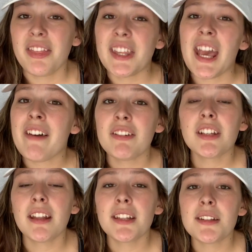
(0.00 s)
They haven't
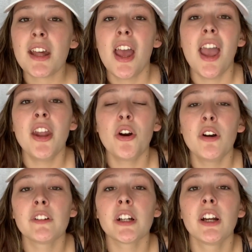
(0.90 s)
done this in
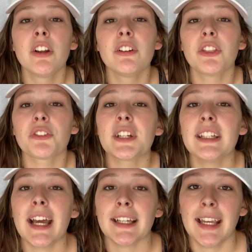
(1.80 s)
over 3
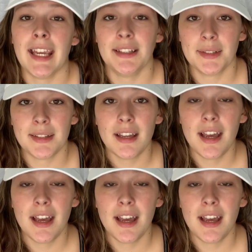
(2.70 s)
decades.